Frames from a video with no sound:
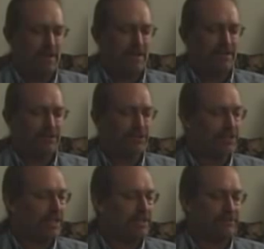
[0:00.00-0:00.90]
This is
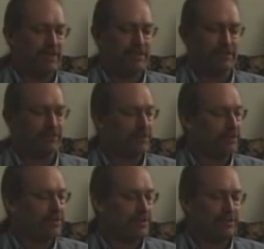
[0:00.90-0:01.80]
kind of, I think, for
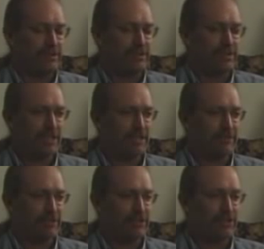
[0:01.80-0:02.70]
Thoreau, this is kind of a
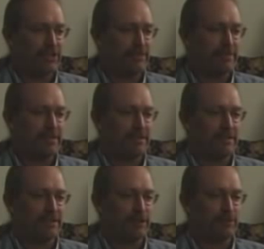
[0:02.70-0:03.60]
seminal
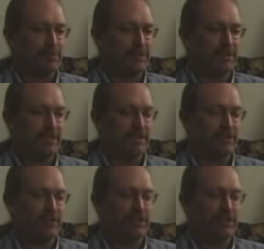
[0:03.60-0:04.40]
experience.